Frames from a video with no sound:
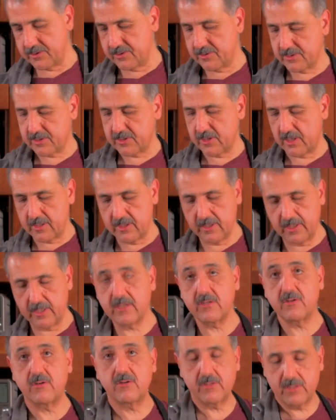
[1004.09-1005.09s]
use garlic
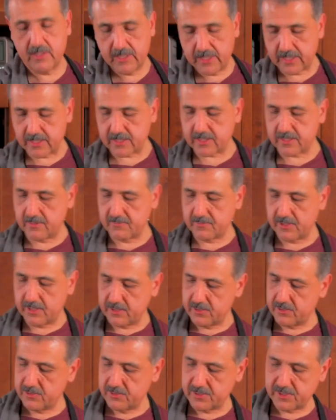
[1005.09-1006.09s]
or leeks. I'm going to
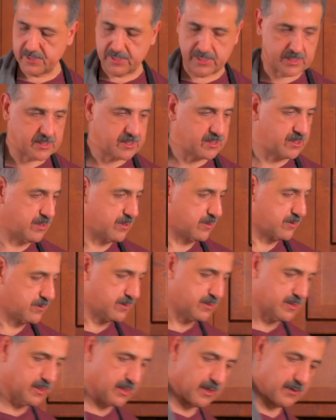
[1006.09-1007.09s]
use leeks here
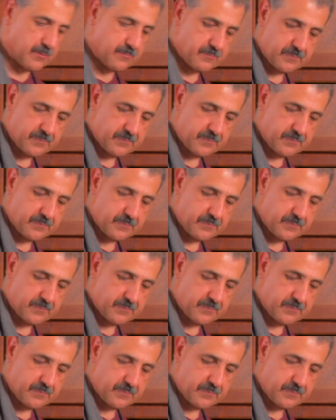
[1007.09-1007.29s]
today,